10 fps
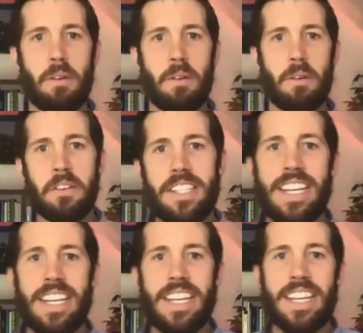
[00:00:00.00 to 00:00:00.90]
Well, we will
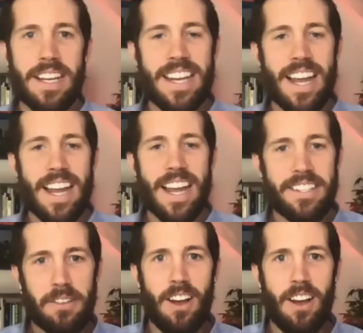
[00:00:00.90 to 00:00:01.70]
see you in not too